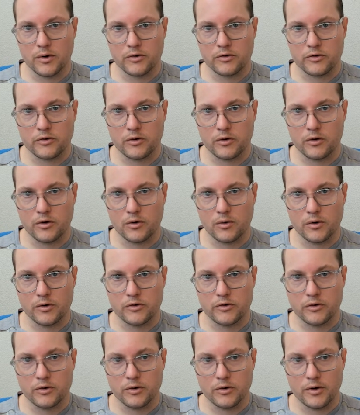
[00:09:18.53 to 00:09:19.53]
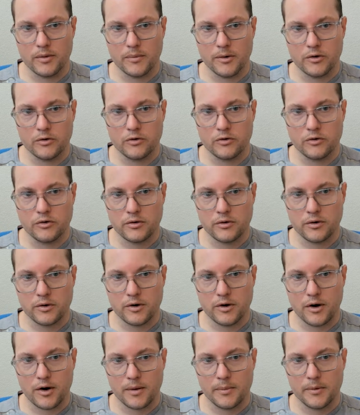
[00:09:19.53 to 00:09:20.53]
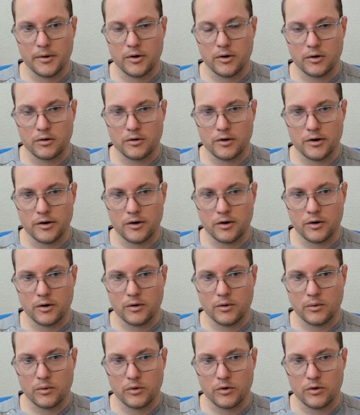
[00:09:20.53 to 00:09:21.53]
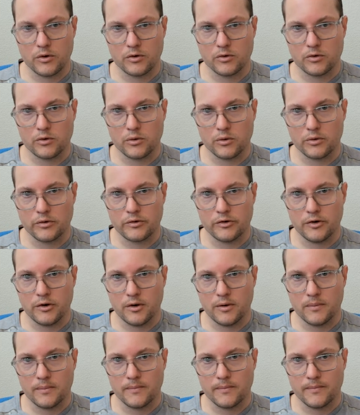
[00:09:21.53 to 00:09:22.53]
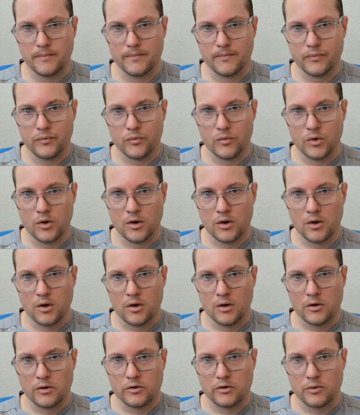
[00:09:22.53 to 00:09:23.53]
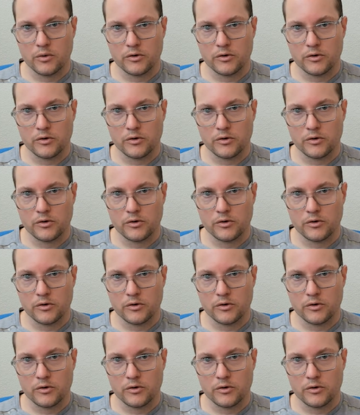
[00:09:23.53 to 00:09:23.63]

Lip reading: to the original image, copy our layer with Control-C, switch